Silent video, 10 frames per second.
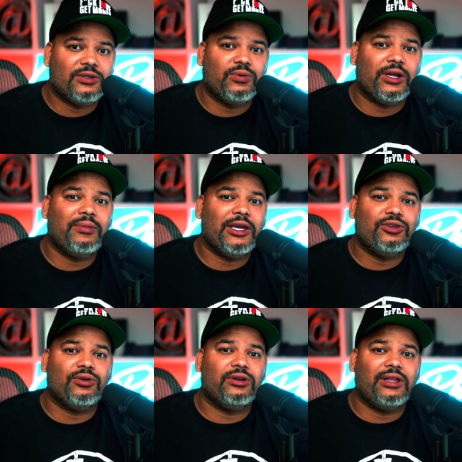We're going to make
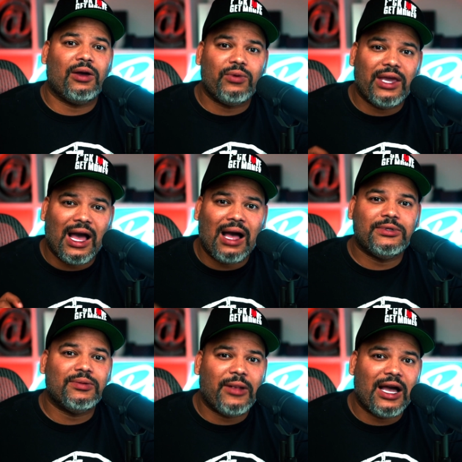sure that we
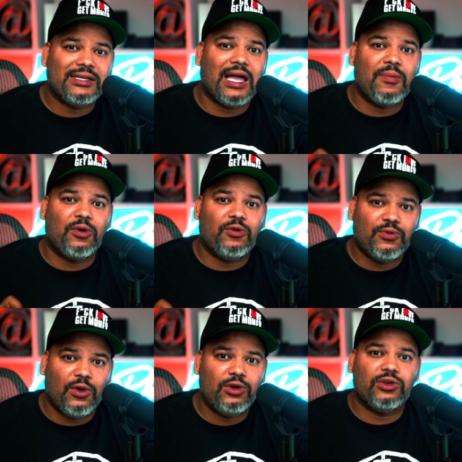optimize that
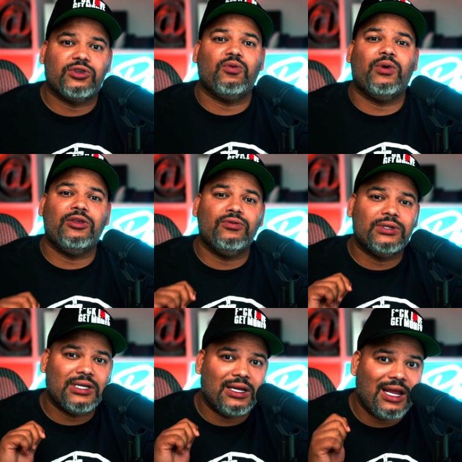portfolio. So when you
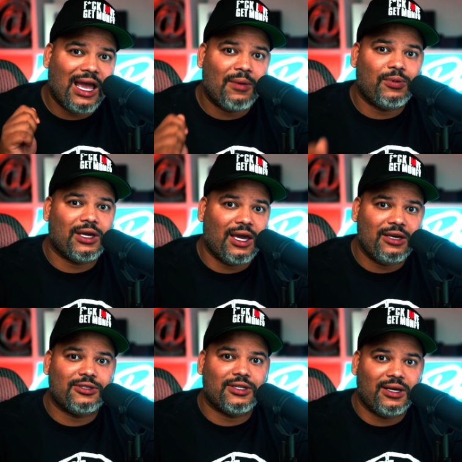send the
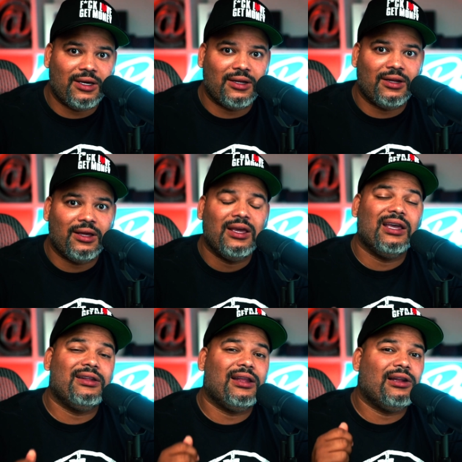application in
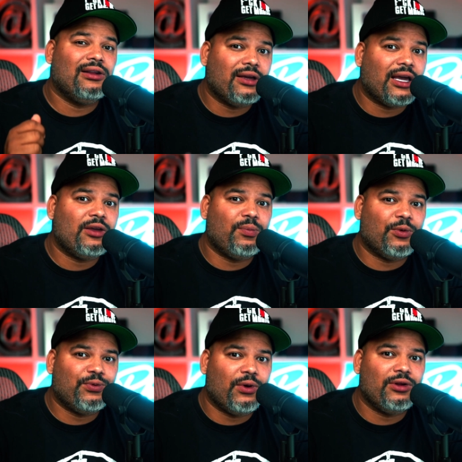and they look at your
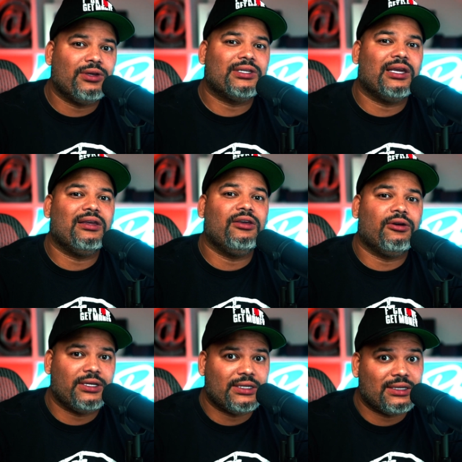portfolio and say, yo,
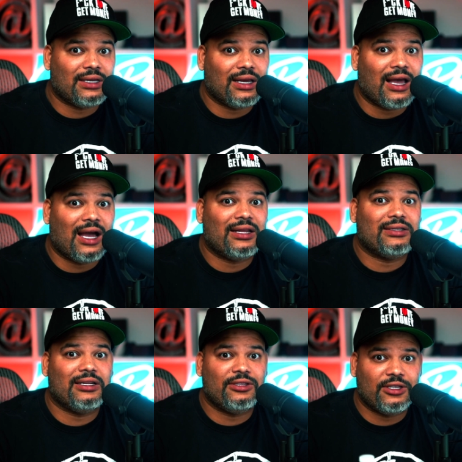this is a guy that's
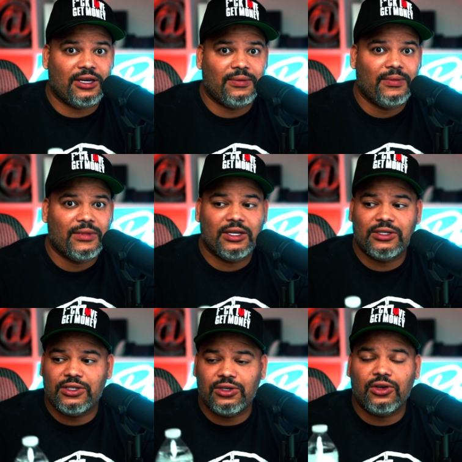legit. This
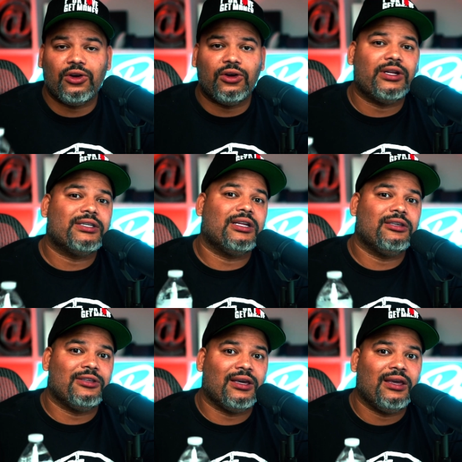is a girl that's
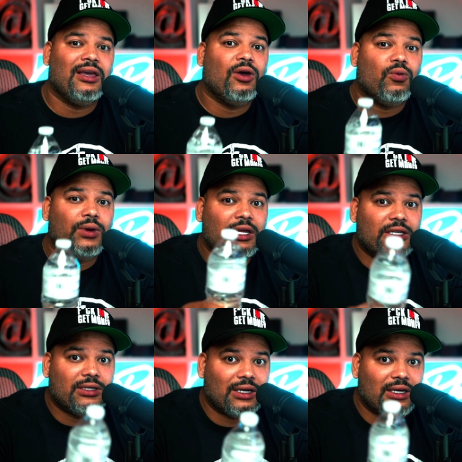legit. We need
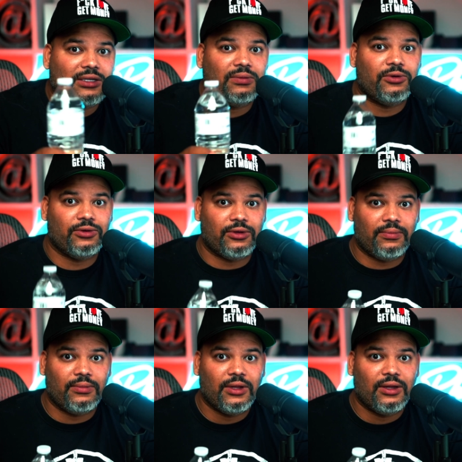to interview them.
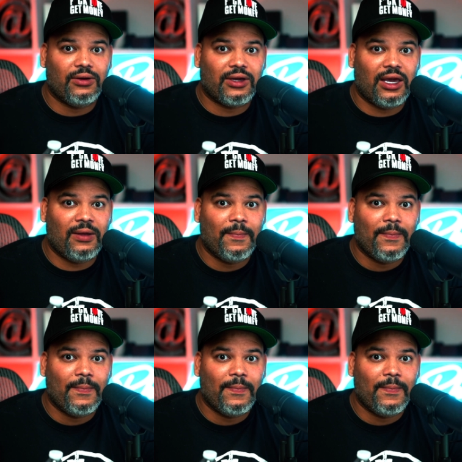Okay.